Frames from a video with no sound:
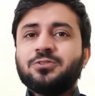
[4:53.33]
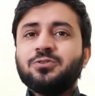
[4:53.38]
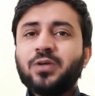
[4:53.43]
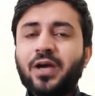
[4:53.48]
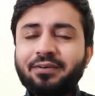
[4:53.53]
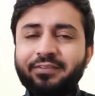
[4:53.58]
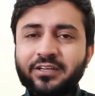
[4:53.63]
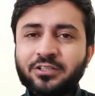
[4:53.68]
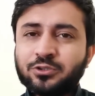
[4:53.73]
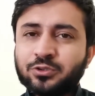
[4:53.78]
You
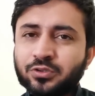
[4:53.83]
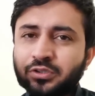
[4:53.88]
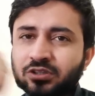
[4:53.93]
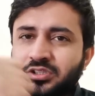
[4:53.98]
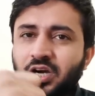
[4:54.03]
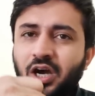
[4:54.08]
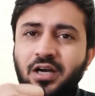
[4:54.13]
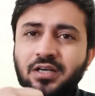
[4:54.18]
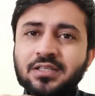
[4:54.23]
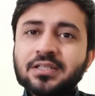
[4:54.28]
have a good
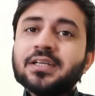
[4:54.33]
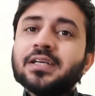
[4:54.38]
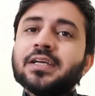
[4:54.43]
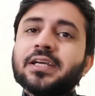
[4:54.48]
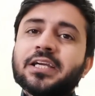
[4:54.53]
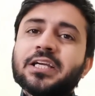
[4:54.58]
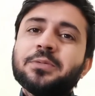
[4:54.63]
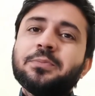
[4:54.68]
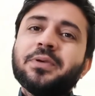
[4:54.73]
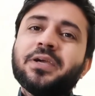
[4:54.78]
thought,
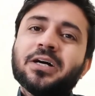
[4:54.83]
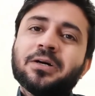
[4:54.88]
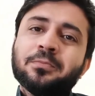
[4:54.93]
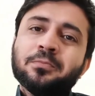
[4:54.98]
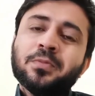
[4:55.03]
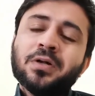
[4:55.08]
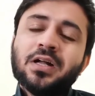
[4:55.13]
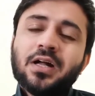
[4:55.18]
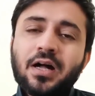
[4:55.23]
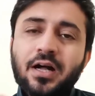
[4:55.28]
it
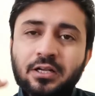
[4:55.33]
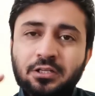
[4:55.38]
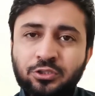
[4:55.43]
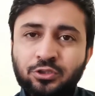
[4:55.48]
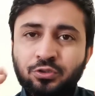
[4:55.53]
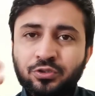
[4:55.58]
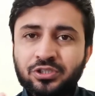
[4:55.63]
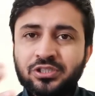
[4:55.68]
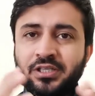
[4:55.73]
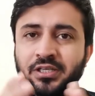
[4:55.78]
becomes a
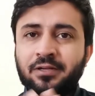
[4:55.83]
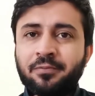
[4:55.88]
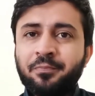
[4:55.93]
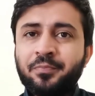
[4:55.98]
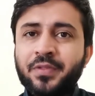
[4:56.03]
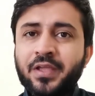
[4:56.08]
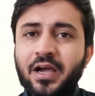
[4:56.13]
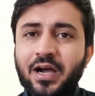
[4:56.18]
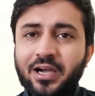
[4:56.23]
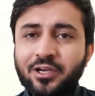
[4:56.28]
good thing.
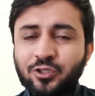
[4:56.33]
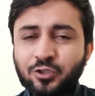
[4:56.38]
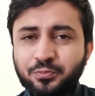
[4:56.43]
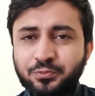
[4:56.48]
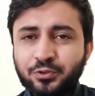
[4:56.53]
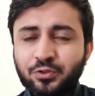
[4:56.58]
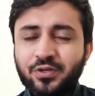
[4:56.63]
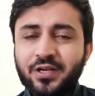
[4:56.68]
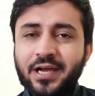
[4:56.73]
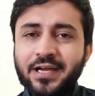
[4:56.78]
I hope
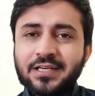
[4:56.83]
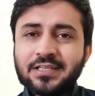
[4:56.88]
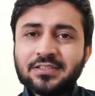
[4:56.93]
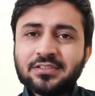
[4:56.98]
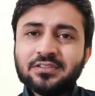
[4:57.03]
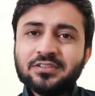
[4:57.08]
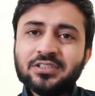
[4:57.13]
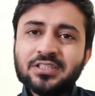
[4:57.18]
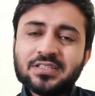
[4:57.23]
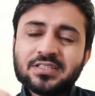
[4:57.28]
you like
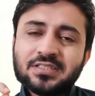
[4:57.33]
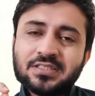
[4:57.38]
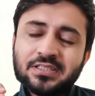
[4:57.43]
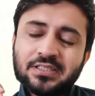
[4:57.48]
this